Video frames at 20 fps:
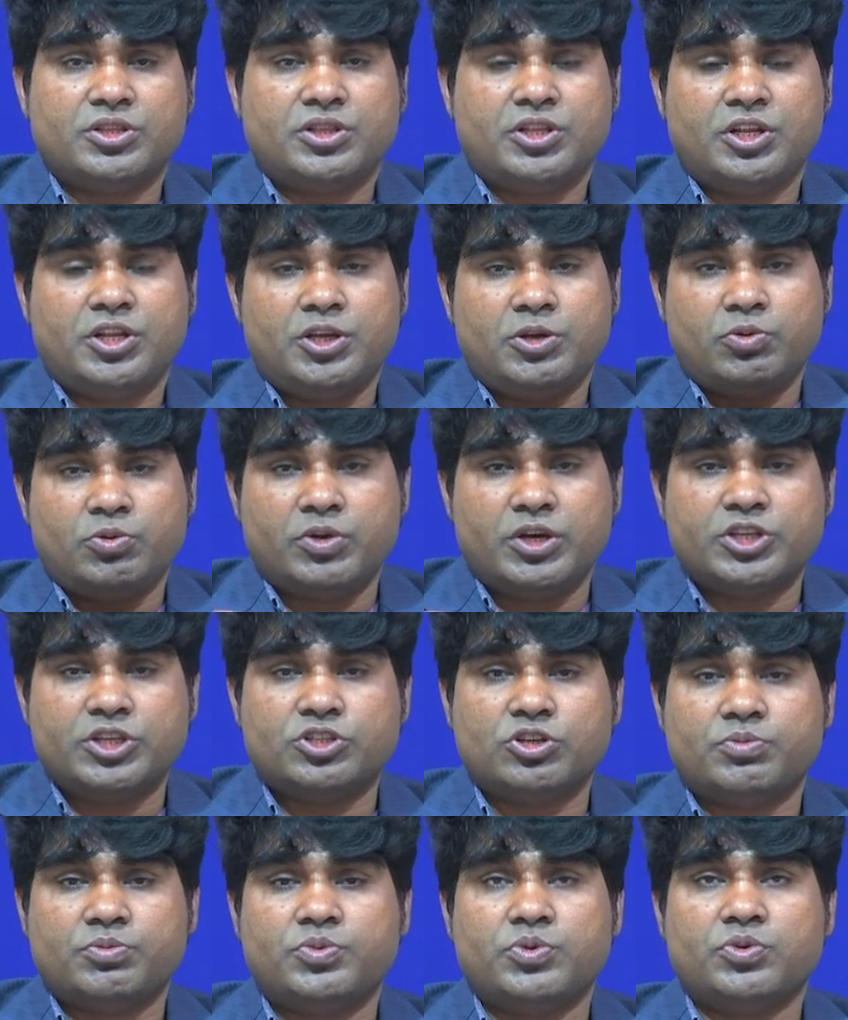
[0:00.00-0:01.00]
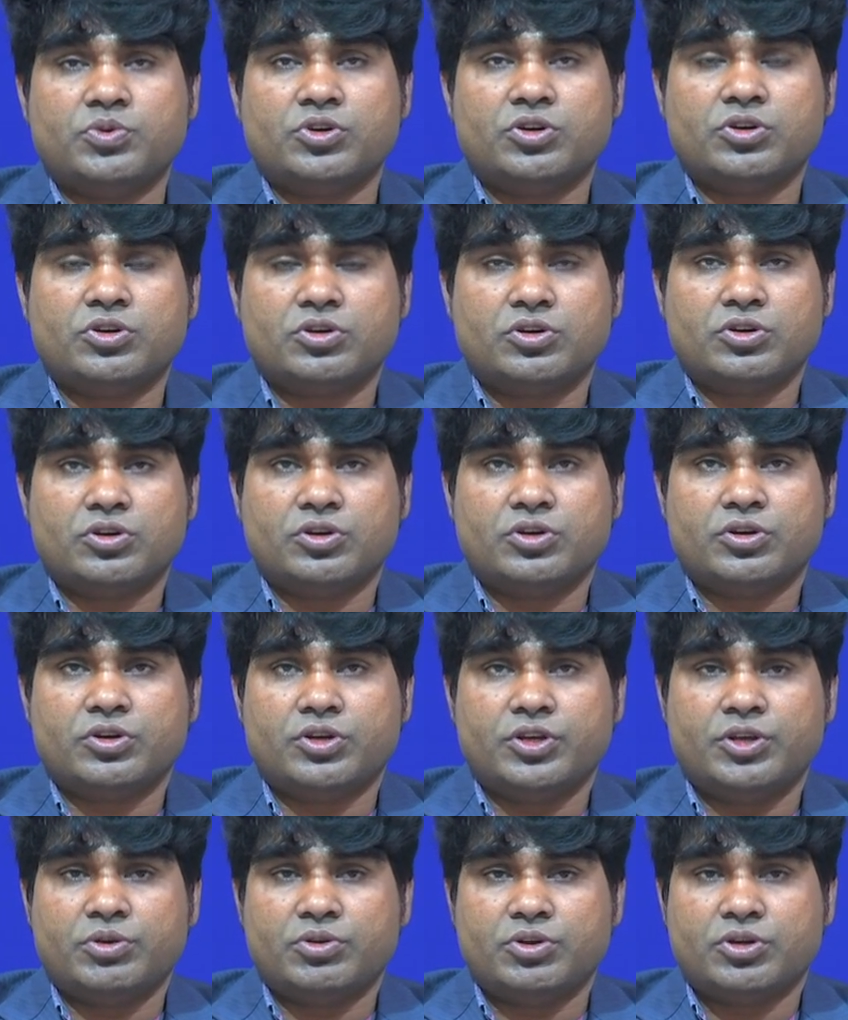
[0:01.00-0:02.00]
three ways of a
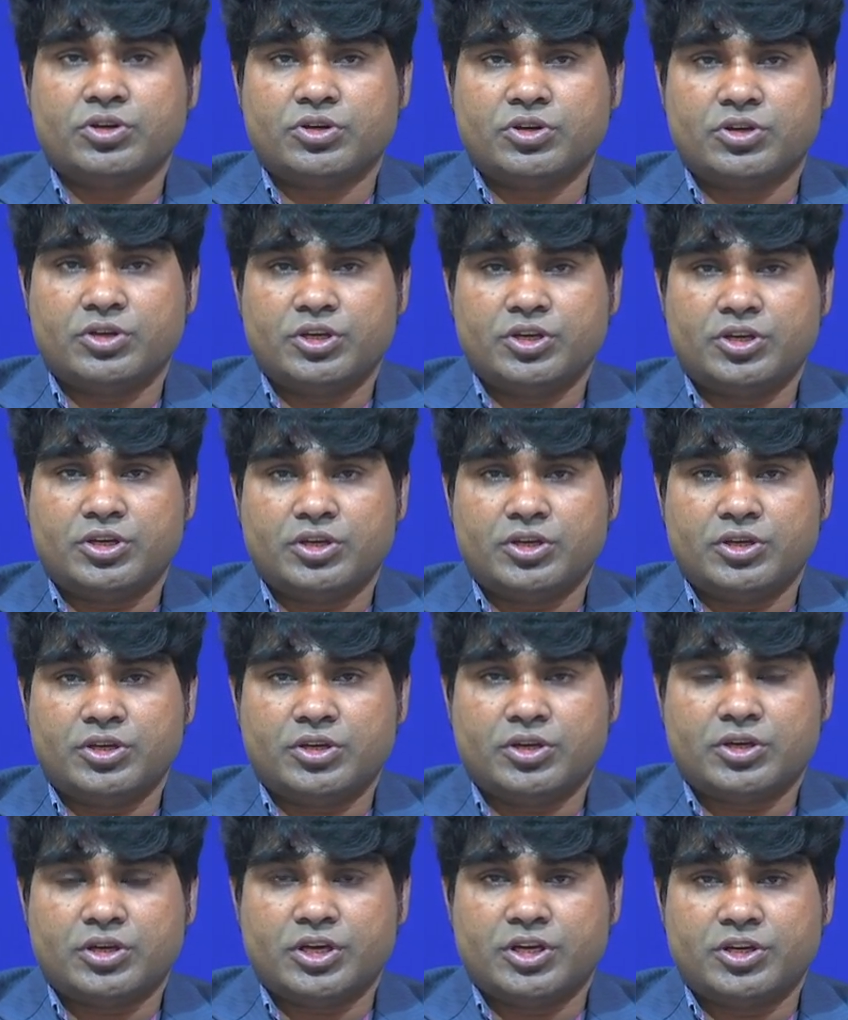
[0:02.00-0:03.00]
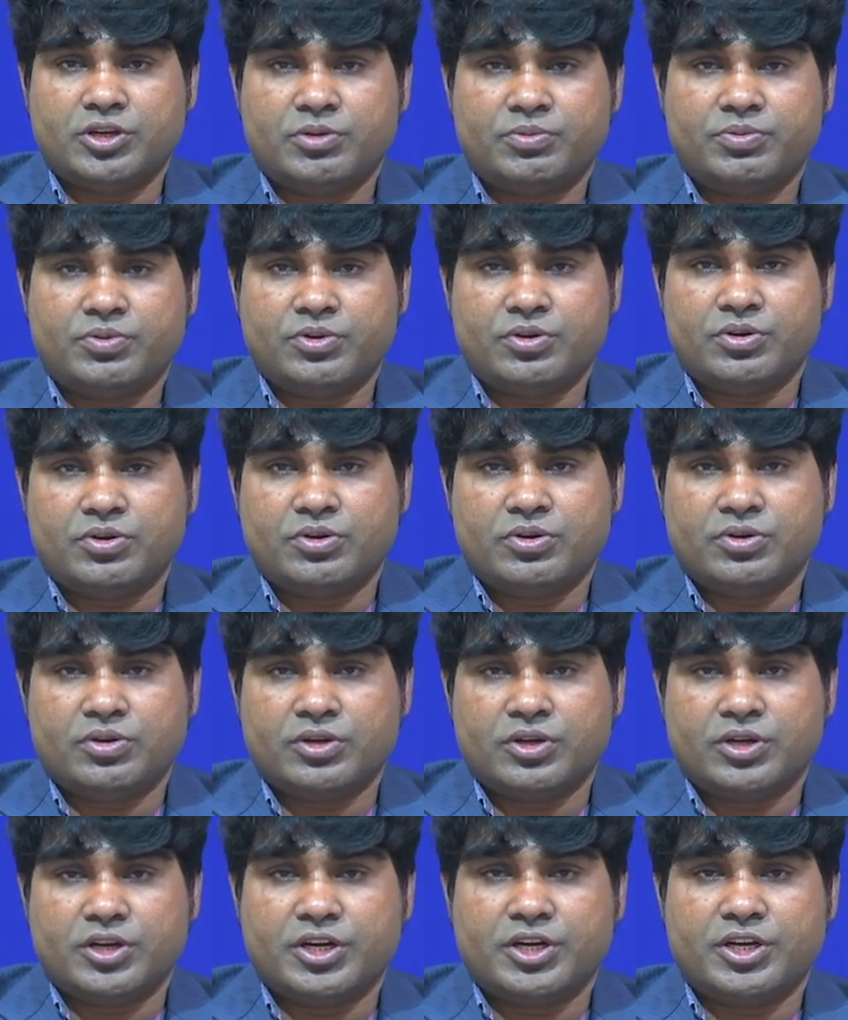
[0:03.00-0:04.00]
kind of
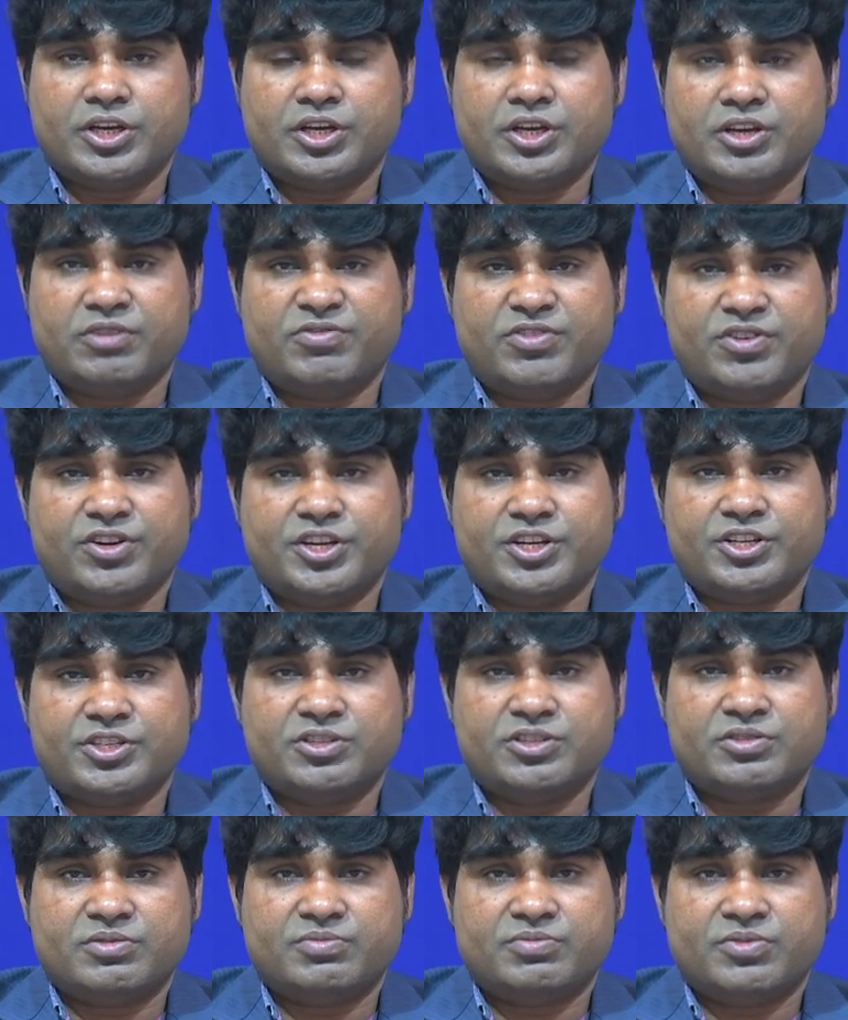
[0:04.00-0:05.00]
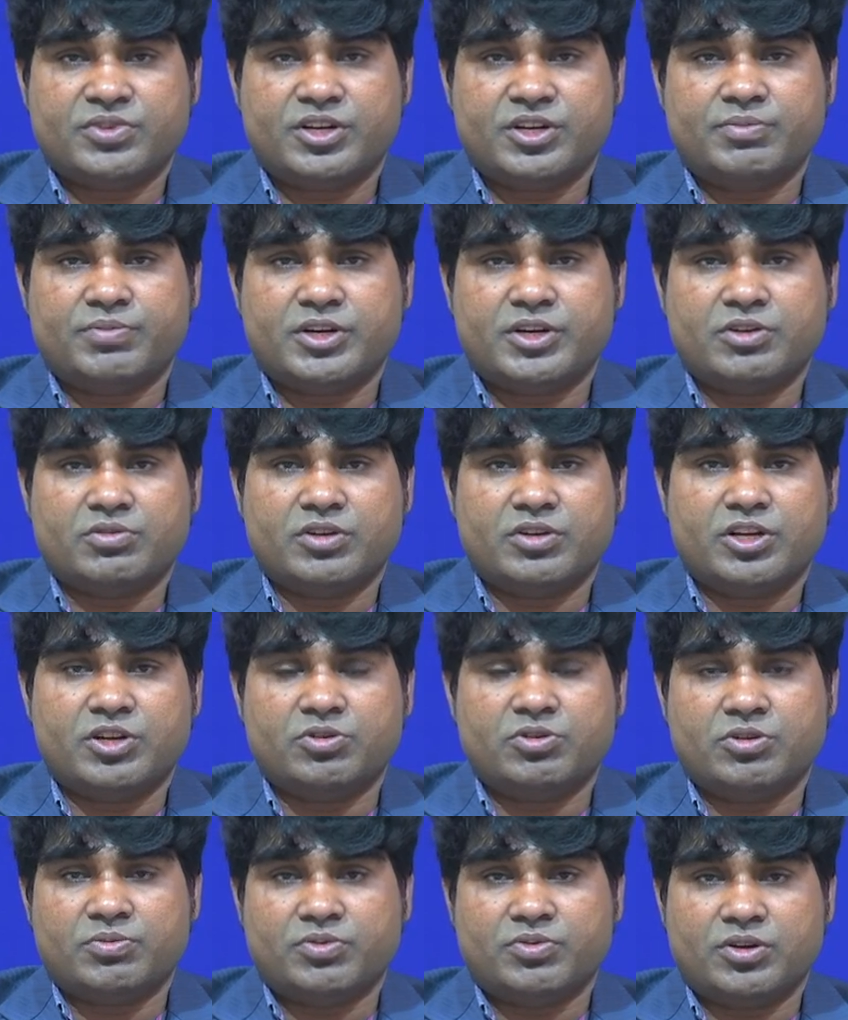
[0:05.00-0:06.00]
getting inference for a particular
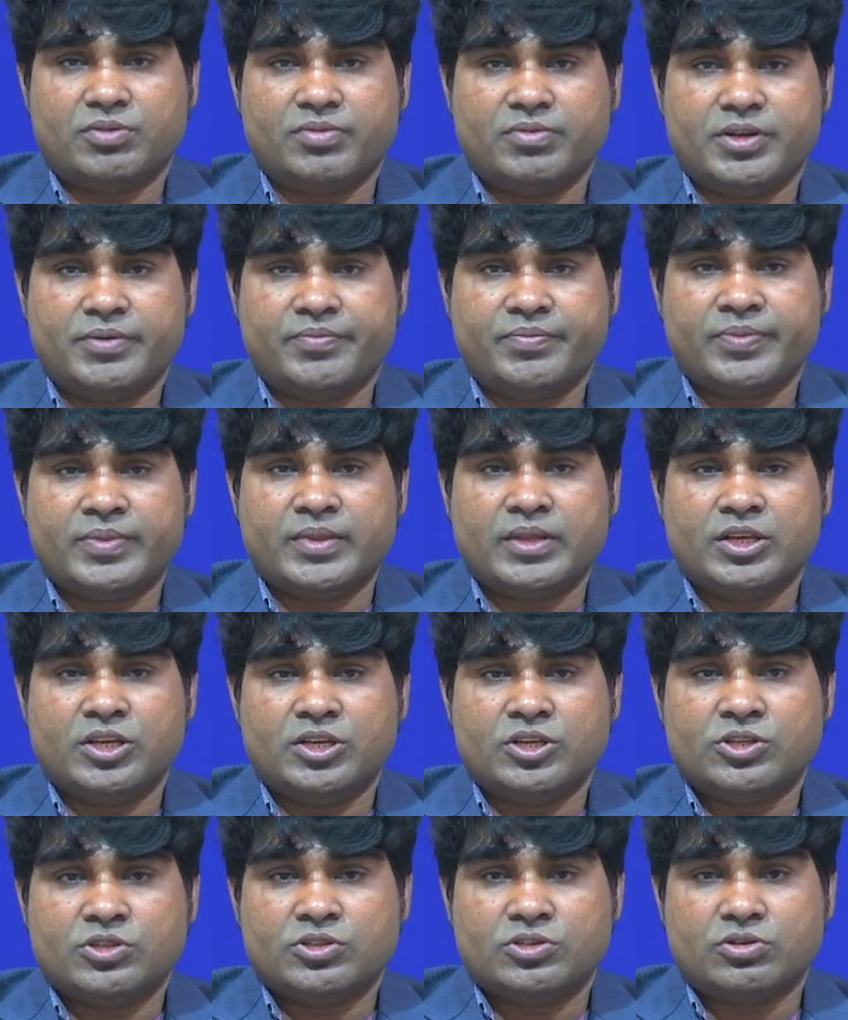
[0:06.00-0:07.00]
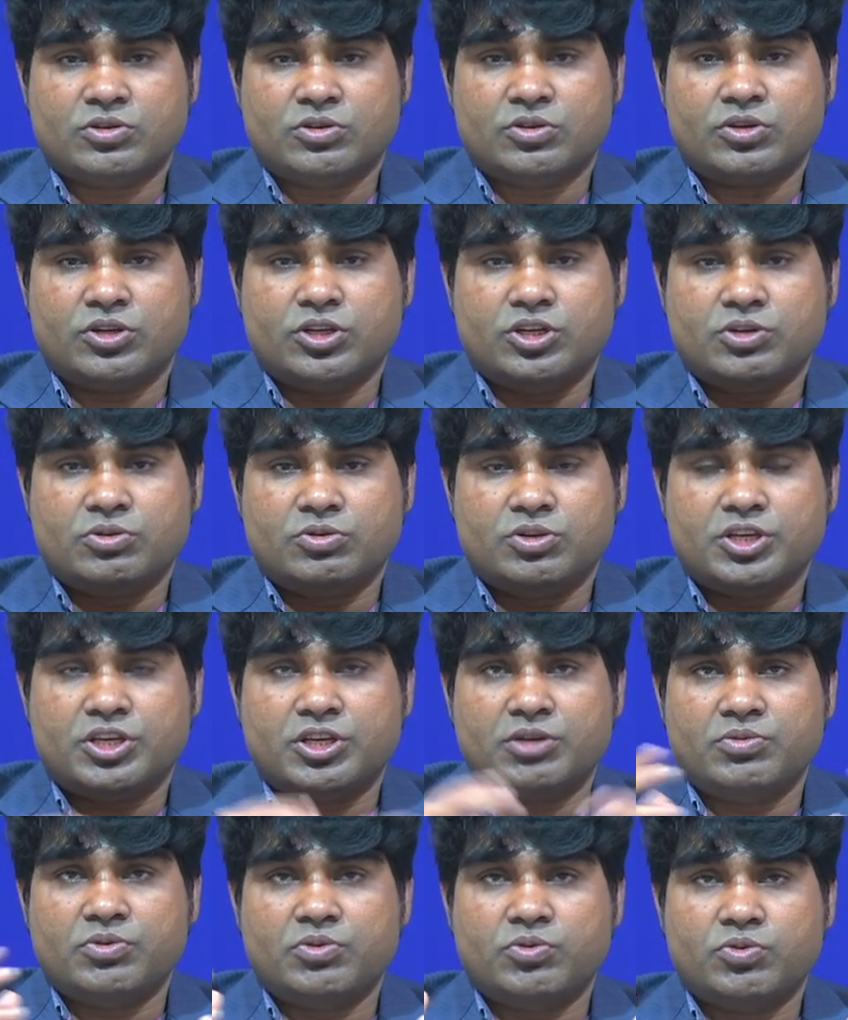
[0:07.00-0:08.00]
problem. So, it will
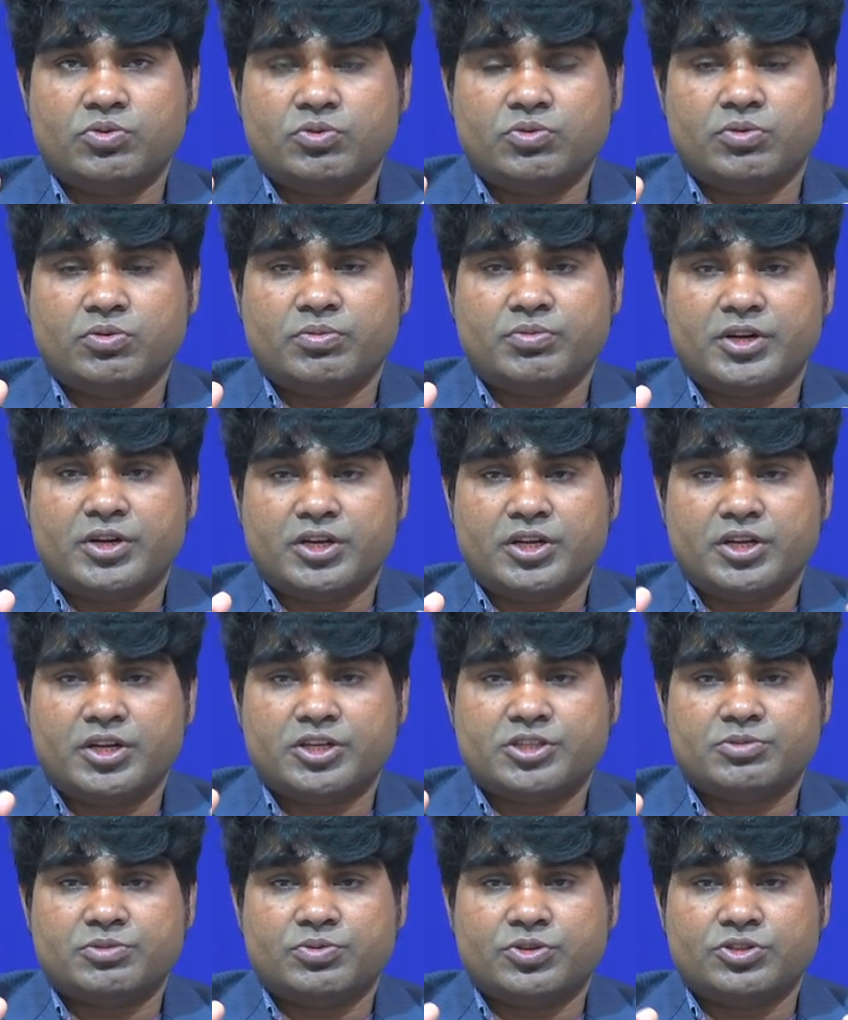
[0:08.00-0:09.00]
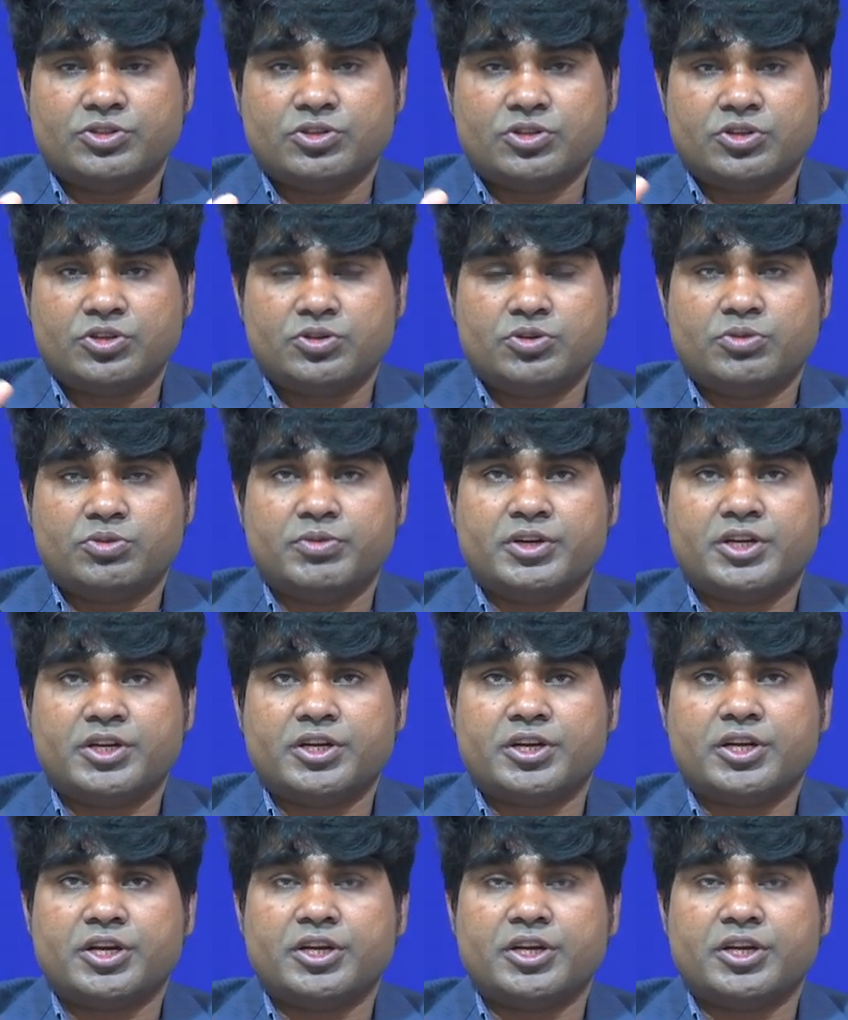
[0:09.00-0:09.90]
give you better exposure, better